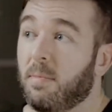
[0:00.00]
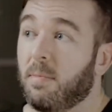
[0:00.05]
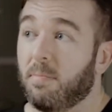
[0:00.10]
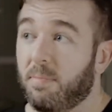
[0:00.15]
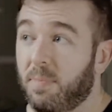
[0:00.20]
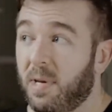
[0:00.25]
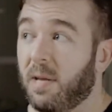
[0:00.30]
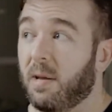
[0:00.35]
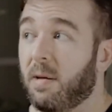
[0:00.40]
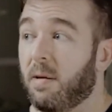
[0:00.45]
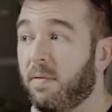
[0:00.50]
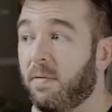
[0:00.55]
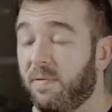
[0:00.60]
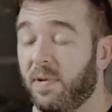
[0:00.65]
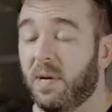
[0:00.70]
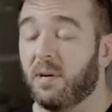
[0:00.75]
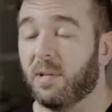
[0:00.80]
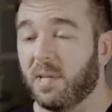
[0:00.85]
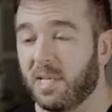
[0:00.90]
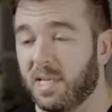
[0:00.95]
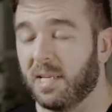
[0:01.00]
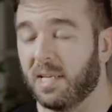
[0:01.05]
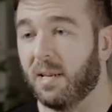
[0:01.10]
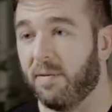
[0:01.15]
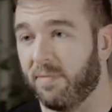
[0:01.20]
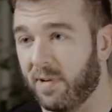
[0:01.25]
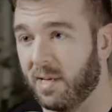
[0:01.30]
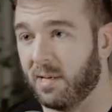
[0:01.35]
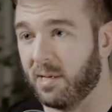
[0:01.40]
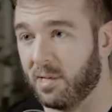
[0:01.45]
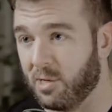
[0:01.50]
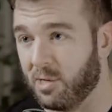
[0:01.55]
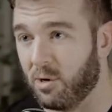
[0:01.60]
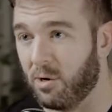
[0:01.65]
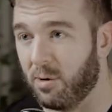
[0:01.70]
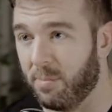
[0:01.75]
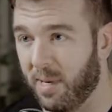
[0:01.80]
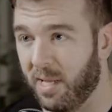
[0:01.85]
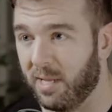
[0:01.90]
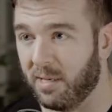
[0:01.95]
be a fairly significant
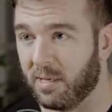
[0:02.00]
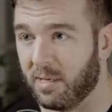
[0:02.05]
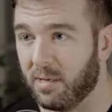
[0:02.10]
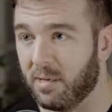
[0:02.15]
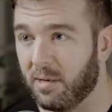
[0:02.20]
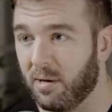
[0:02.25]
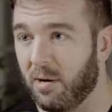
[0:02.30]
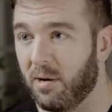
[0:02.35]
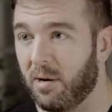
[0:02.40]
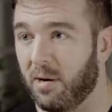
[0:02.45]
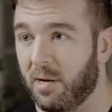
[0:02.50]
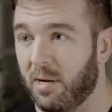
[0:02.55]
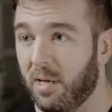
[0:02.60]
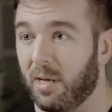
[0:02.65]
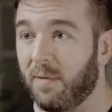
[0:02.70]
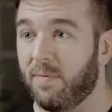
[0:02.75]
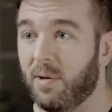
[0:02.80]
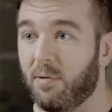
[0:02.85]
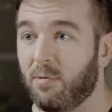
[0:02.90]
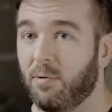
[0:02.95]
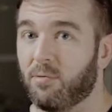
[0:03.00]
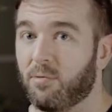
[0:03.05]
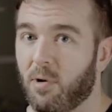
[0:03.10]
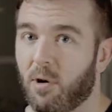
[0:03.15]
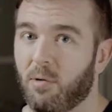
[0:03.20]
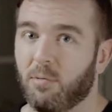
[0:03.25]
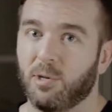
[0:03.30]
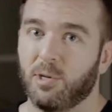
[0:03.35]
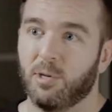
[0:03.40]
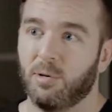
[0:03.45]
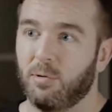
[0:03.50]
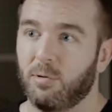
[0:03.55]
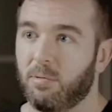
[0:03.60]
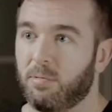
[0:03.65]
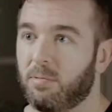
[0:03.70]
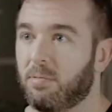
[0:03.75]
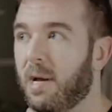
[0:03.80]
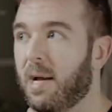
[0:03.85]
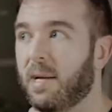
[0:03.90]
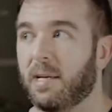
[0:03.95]
determinant on if you grow
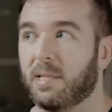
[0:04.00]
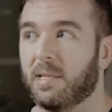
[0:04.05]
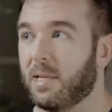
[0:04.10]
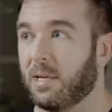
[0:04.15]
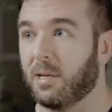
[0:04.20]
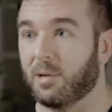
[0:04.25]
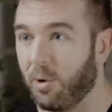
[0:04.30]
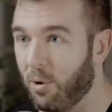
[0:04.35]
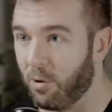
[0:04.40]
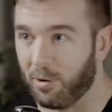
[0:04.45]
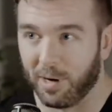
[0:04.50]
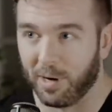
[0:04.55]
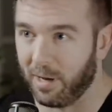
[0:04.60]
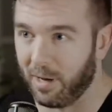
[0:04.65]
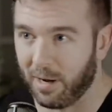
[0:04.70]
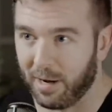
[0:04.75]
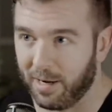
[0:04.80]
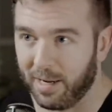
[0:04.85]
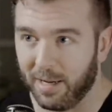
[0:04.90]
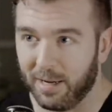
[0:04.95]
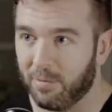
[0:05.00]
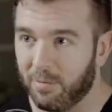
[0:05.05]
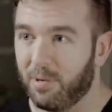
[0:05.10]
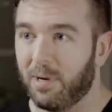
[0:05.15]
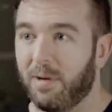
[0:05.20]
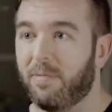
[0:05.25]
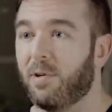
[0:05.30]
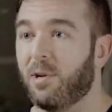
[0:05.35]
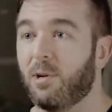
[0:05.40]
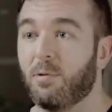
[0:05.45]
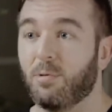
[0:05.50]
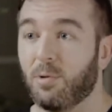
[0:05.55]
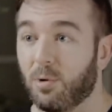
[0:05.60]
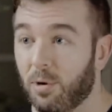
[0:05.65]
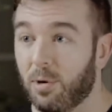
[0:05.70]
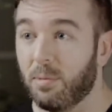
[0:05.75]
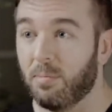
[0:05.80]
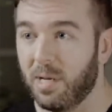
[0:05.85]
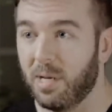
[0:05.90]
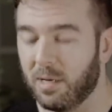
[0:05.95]
to, I guess, like target height, whatever you
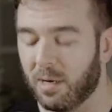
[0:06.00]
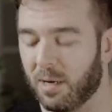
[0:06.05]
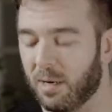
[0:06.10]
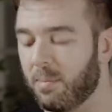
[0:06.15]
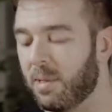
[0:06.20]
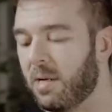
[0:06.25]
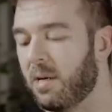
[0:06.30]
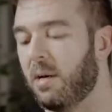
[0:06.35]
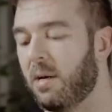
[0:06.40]
could become.